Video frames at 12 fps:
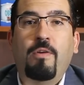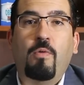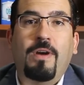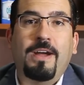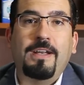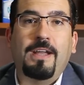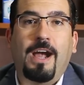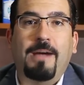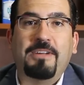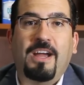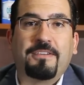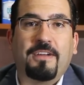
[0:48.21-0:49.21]

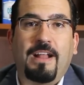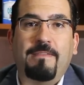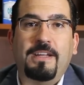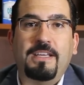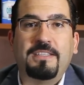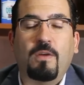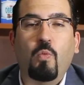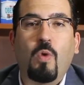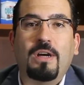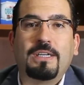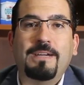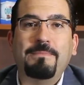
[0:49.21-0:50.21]
I'm Dr. Alvarez and
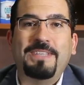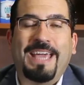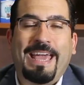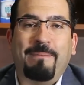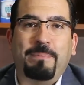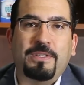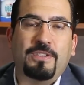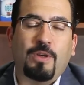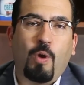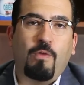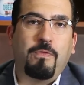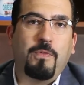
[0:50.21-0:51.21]
welcome to
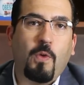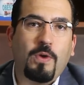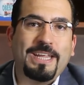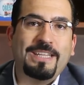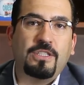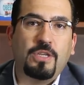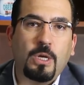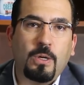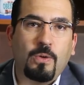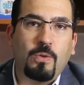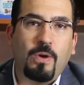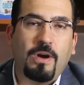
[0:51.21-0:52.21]
episode
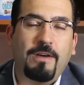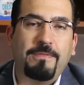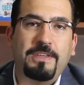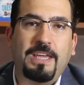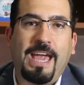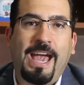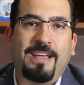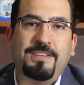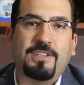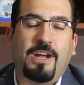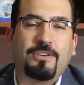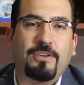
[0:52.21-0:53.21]
42 of the
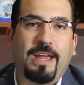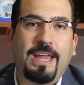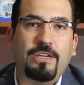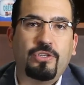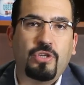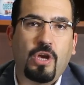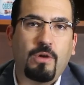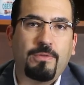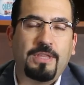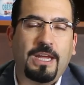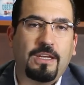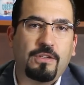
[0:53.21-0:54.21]
AskDrA show.
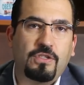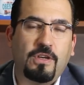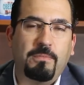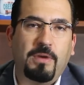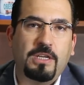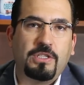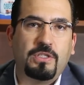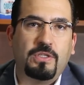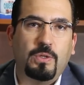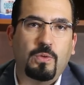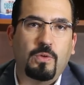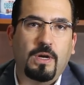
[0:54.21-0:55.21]
Thank you so much
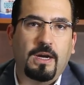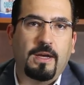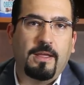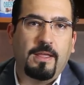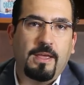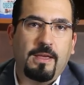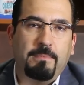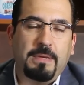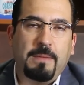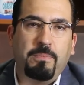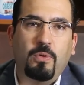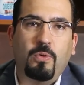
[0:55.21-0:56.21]
to
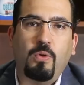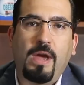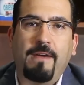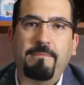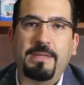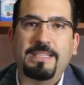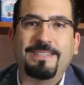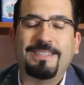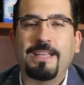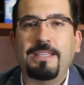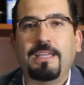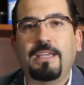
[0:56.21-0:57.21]
people who have been
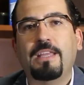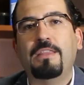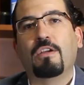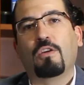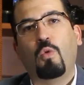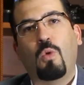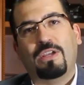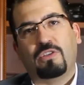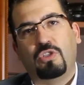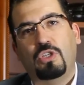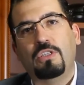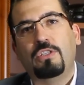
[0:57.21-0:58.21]
sending in their
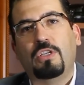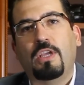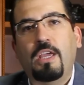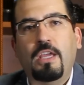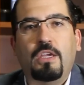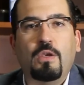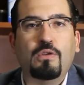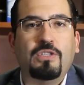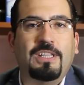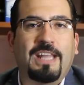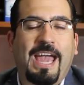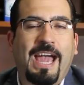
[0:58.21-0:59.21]
questions
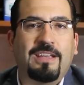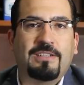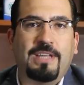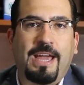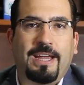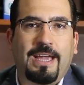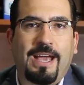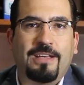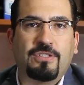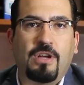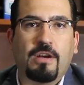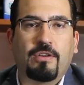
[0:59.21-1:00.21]
using the hashtag
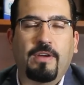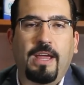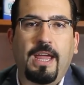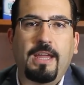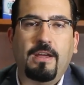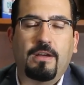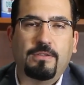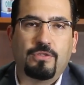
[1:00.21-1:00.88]
AskDrA on